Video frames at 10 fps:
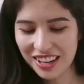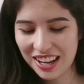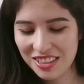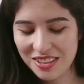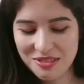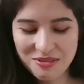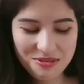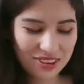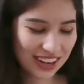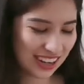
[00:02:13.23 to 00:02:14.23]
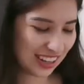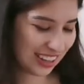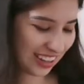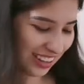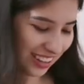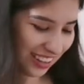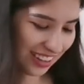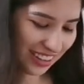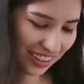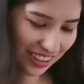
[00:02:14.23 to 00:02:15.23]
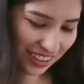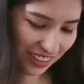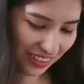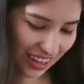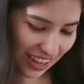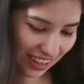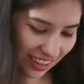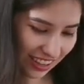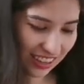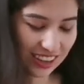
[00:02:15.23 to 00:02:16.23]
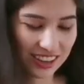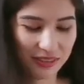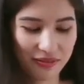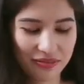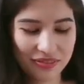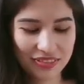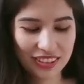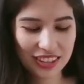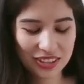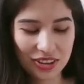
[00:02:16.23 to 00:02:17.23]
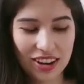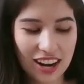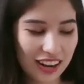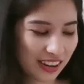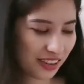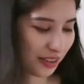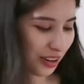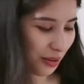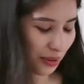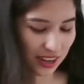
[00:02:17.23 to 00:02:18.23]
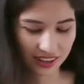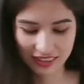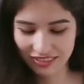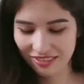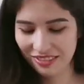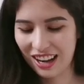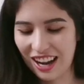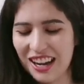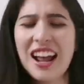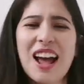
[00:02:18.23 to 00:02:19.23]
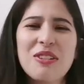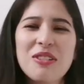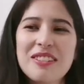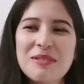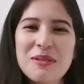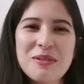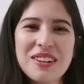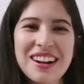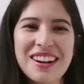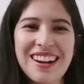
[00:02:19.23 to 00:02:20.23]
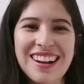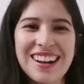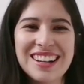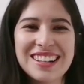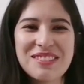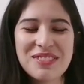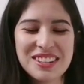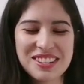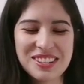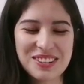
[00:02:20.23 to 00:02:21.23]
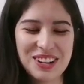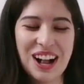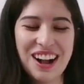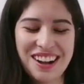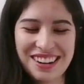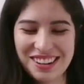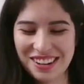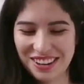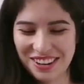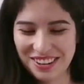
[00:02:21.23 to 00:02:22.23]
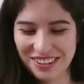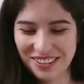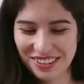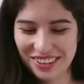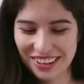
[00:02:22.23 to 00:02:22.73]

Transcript: And the ring! Wait, yeah. So I got a ring. I don't even remember what I got. It's been so long ago.